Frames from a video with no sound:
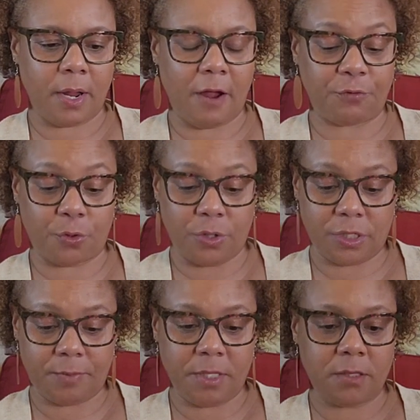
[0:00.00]
after
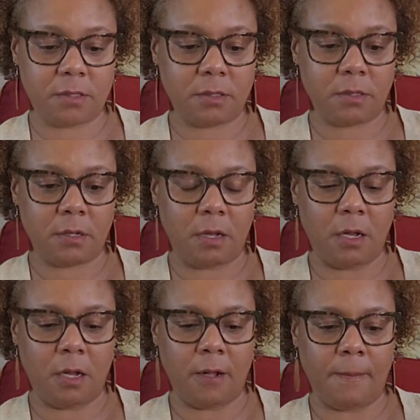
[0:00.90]
Christmas.
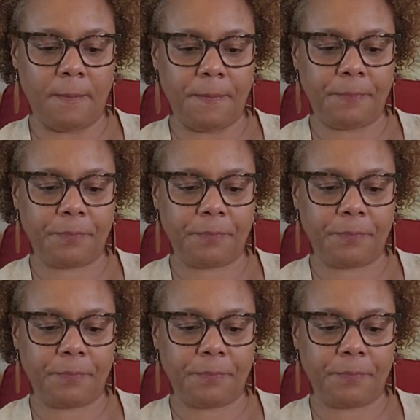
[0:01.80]
And